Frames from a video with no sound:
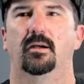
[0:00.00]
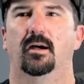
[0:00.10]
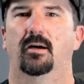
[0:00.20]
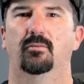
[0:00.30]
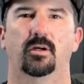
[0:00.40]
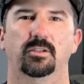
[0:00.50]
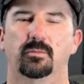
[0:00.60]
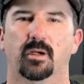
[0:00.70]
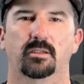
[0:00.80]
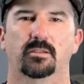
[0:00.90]
I've watched
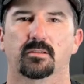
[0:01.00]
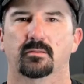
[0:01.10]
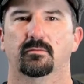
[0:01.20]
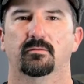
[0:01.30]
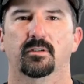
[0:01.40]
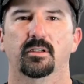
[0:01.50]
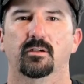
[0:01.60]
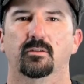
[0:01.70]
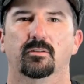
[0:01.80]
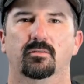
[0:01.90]
Mike's
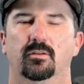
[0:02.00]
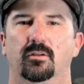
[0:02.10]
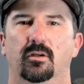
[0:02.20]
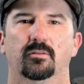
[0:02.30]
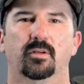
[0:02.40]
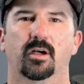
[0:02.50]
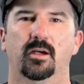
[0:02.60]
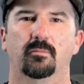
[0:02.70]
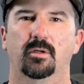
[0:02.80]
videos for a long time,